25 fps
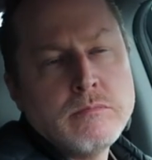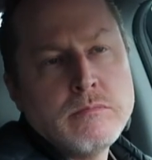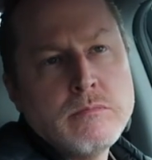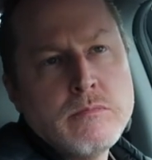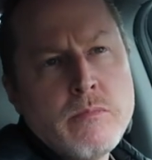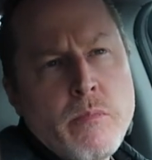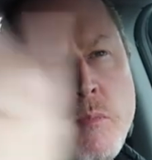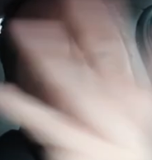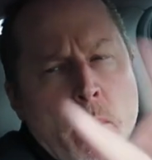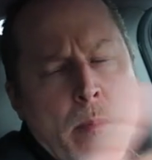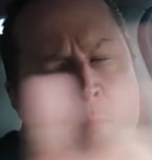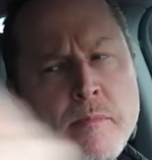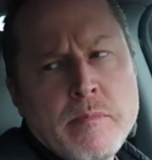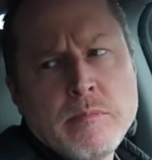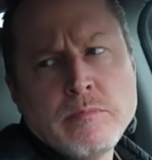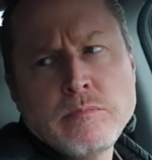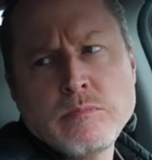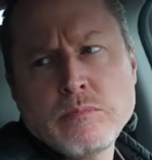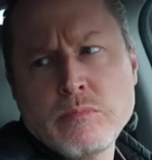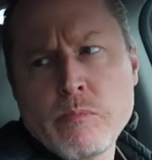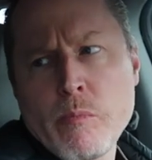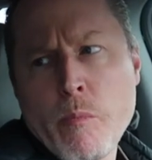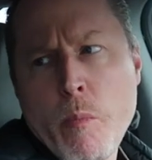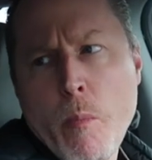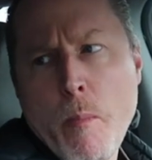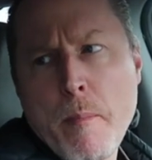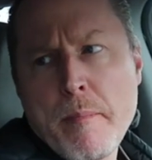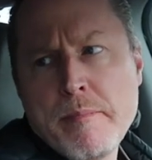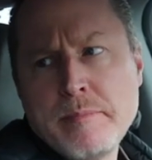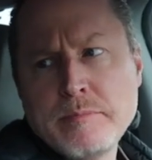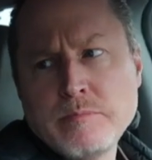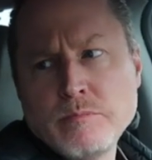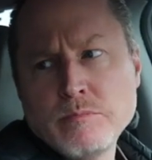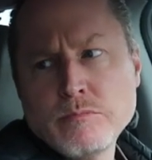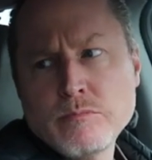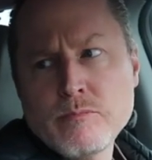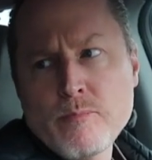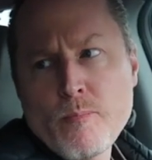While we wait here for
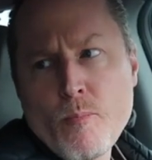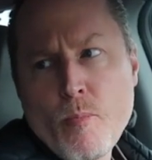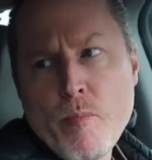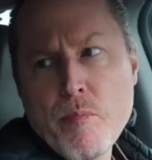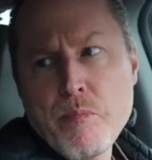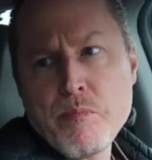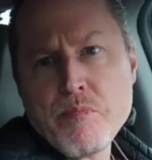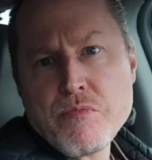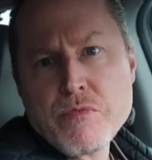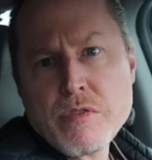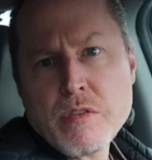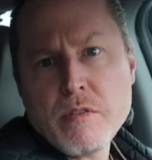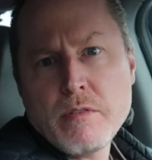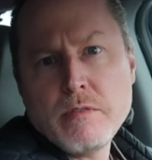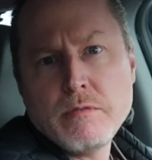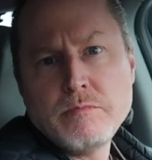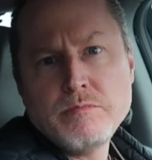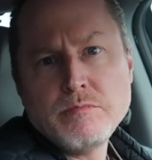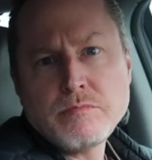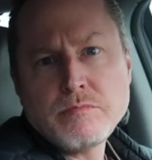you to eat your bake.